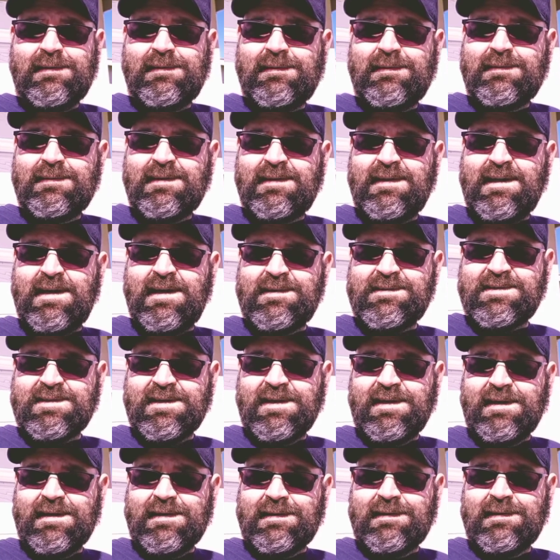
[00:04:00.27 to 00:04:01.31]
nail
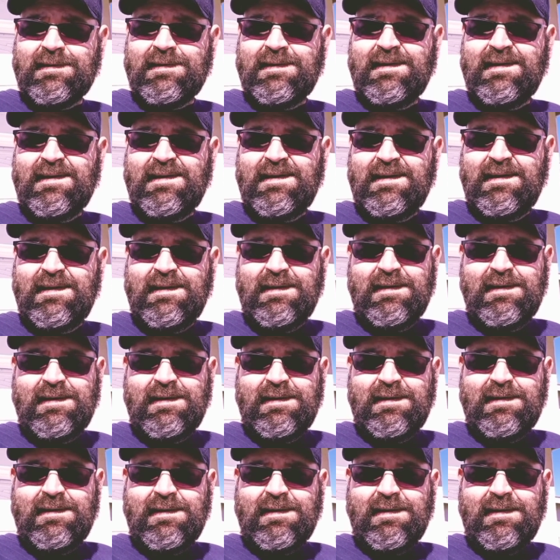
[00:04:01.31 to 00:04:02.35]
salon.
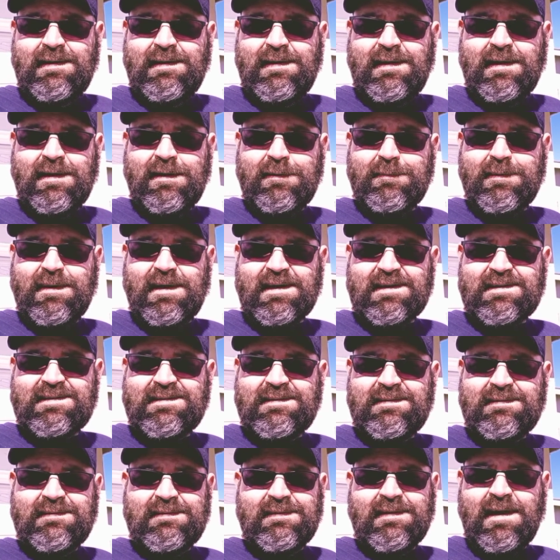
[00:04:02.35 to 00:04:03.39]
$100,
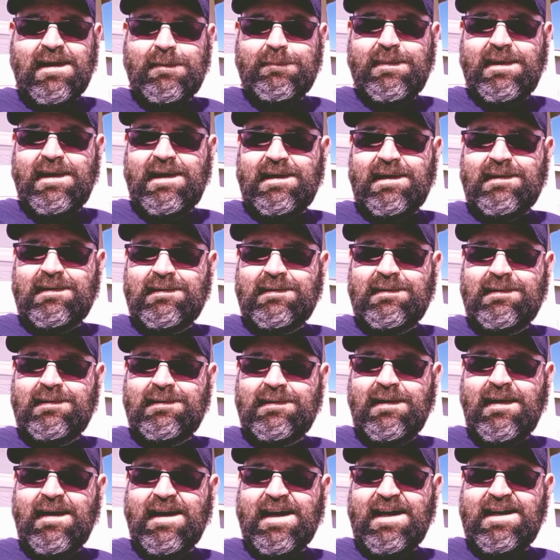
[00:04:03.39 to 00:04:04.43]
not bad. All
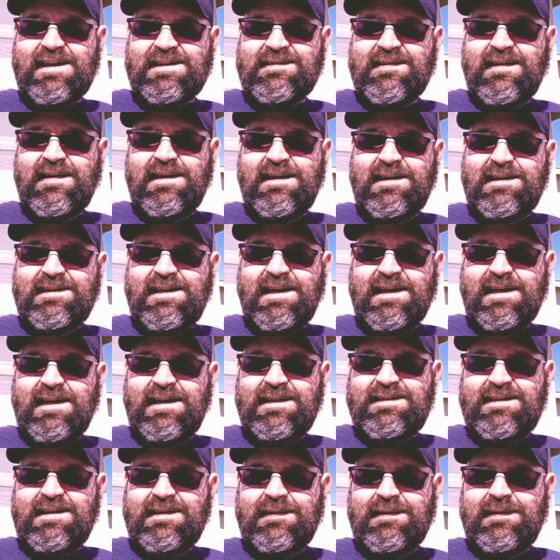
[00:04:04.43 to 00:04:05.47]
right, guys, take it
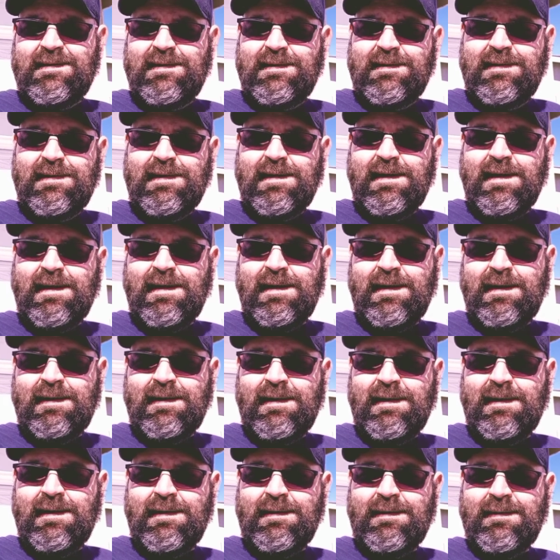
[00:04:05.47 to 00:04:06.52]
easy, and
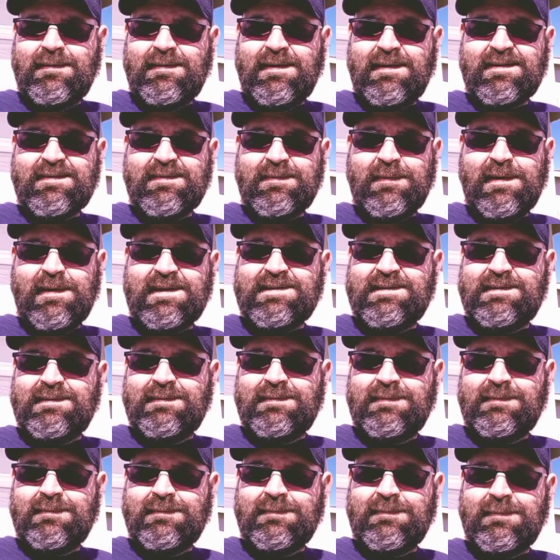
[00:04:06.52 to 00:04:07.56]
thanks for watching.
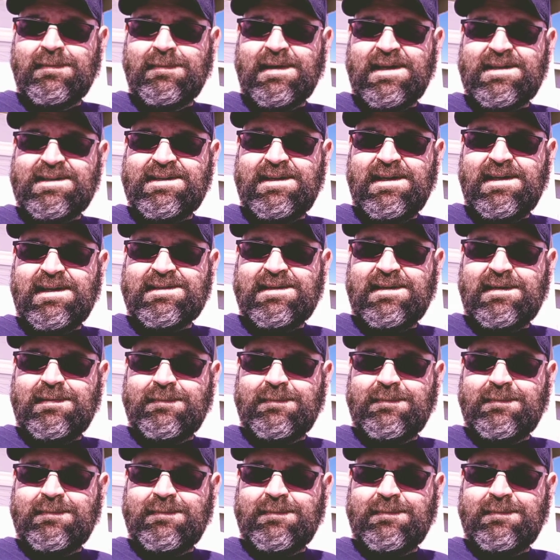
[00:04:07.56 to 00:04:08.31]
We'll catch you next time.